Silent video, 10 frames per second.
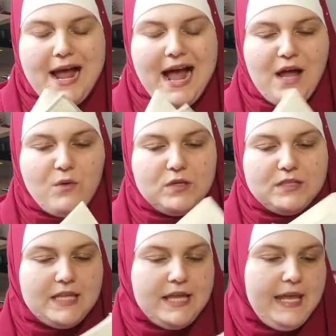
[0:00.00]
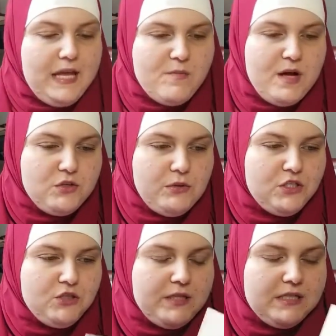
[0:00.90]
I was thinking about doing
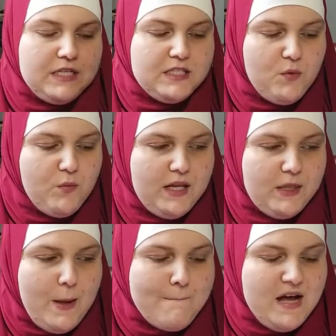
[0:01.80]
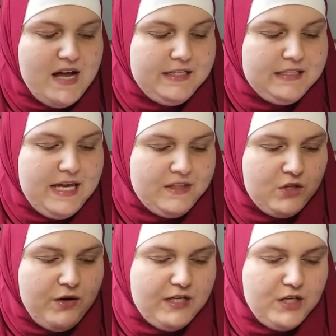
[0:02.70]
Julius Caesar with my 10th
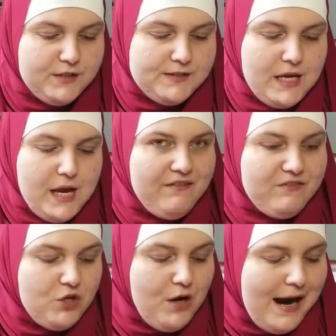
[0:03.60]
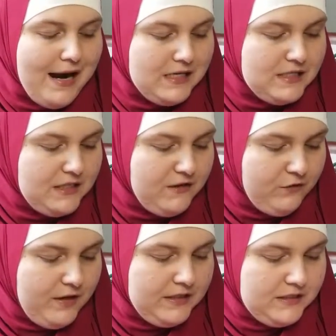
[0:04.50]
graders. I've tried
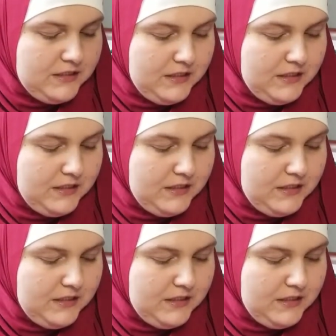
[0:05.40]
different